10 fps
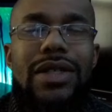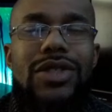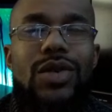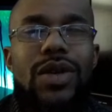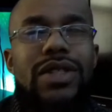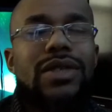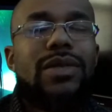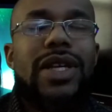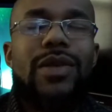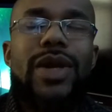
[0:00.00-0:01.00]
source.
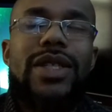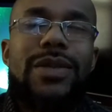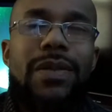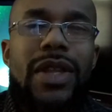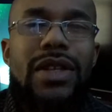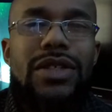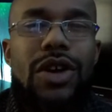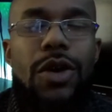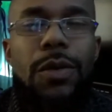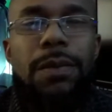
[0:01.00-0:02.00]
Anyways,
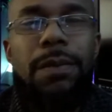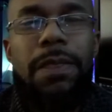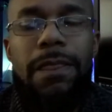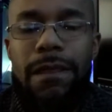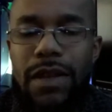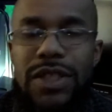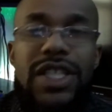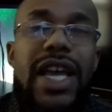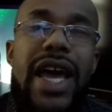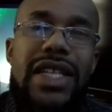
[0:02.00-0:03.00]
so
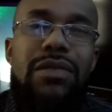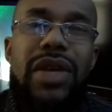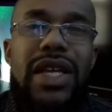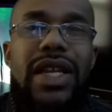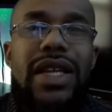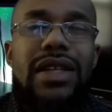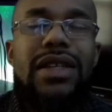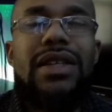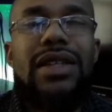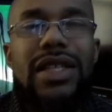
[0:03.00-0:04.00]
she has been
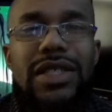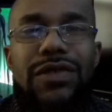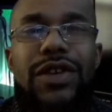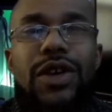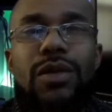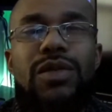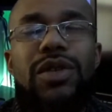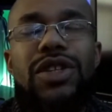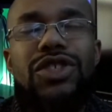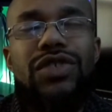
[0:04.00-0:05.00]
in these films,
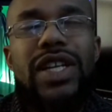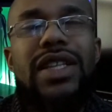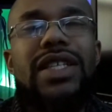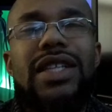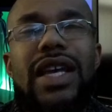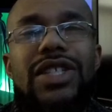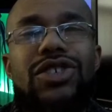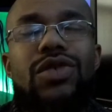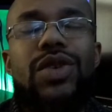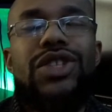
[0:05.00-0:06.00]
but they're treating this like it's
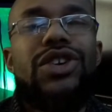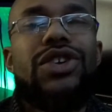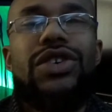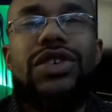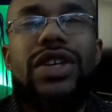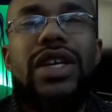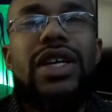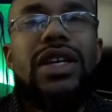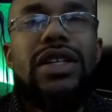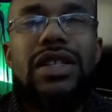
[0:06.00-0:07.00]
her return
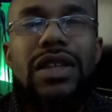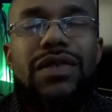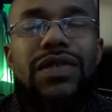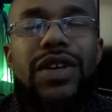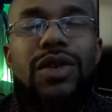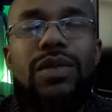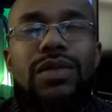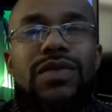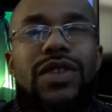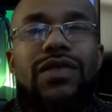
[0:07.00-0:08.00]
to the
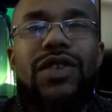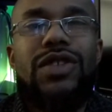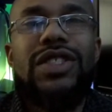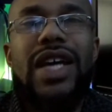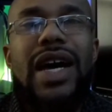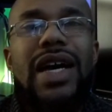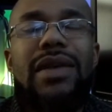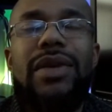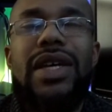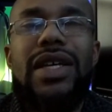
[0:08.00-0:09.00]
film for the first
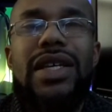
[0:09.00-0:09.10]
time,